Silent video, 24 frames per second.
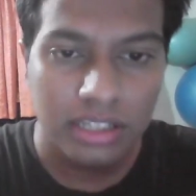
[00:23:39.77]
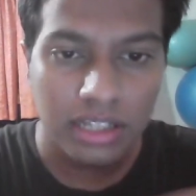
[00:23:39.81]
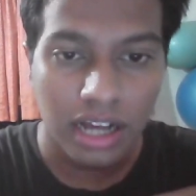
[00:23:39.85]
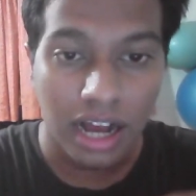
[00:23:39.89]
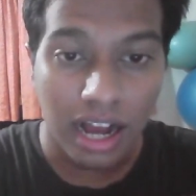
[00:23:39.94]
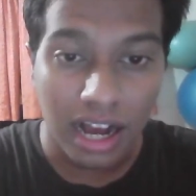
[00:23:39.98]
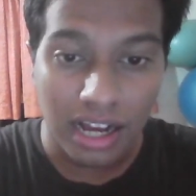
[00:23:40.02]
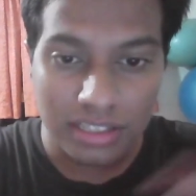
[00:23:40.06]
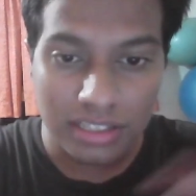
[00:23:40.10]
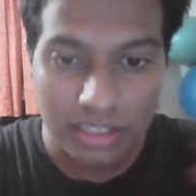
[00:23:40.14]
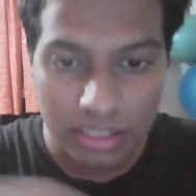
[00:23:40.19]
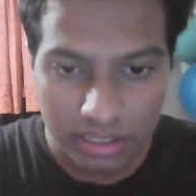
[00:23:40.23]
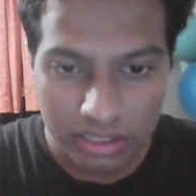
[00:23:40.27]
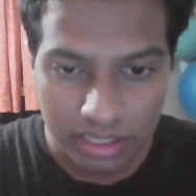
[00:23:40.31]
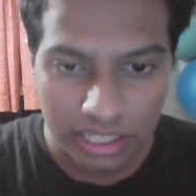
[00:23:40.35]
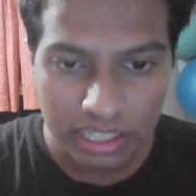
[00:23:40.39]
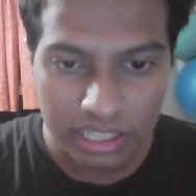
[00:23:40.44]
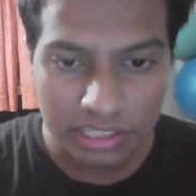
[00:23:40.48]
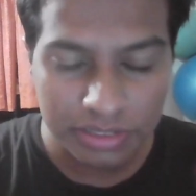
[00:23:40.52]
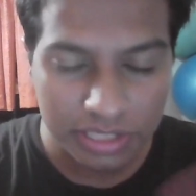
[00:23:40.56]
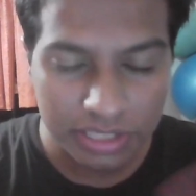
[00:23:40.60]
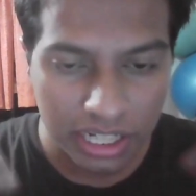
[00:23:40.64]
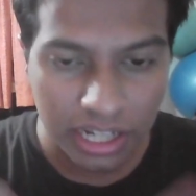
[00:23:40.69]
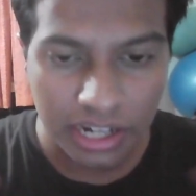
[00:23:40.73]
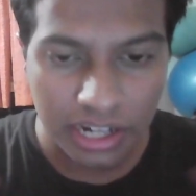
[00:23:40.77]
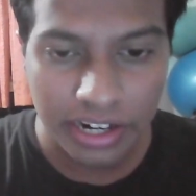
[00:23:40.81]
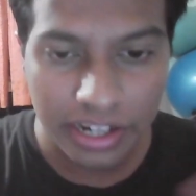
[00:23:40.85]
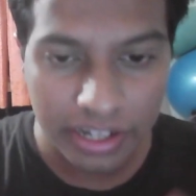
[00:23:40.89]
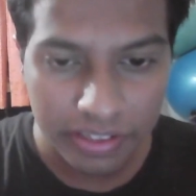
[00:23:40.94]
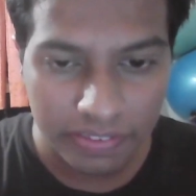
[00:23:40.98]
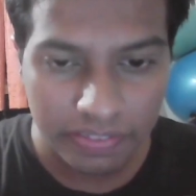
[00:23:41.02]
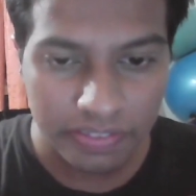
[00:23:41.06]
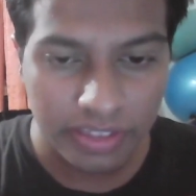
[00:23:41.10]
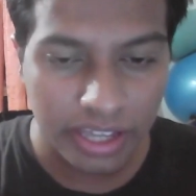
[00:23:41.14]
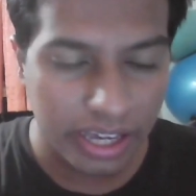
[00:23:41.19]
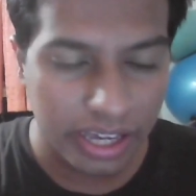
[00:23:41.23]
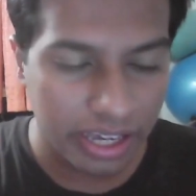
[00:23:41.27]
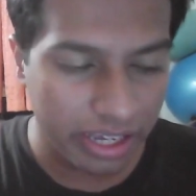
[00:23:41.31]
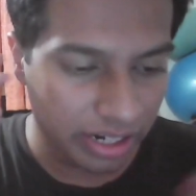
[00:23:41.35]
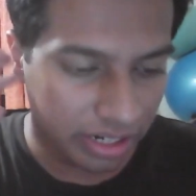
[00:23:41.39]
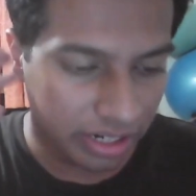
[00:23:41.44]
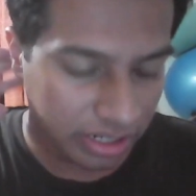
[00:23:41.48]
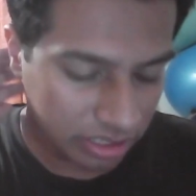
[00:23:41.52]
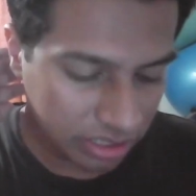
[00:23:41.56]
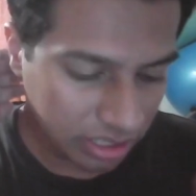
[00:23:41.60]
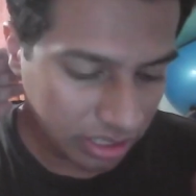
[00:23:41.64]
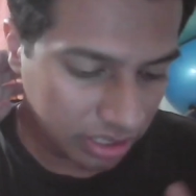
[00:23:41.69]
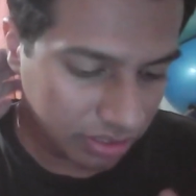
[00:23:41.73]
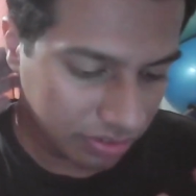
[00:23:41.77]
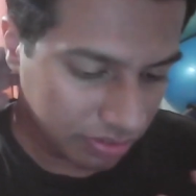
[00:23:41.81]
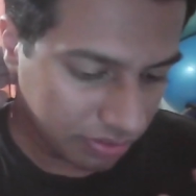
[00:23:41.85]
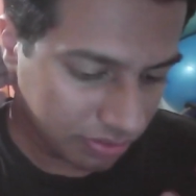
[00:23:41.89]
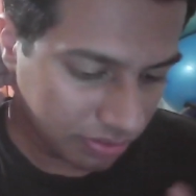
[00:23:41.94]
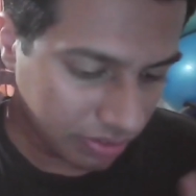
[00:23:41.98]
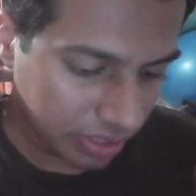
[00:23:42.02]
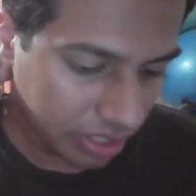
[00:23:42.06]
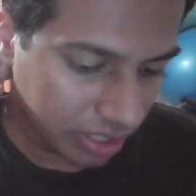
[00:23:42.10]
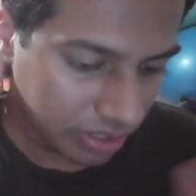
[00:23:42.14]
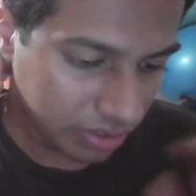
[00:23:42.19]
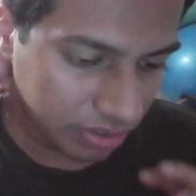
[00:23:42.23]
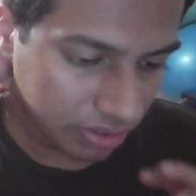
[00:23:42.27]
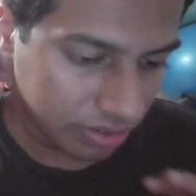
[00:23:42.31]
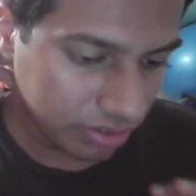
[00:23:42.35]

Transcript: other things which are hidden there and sort of, you know,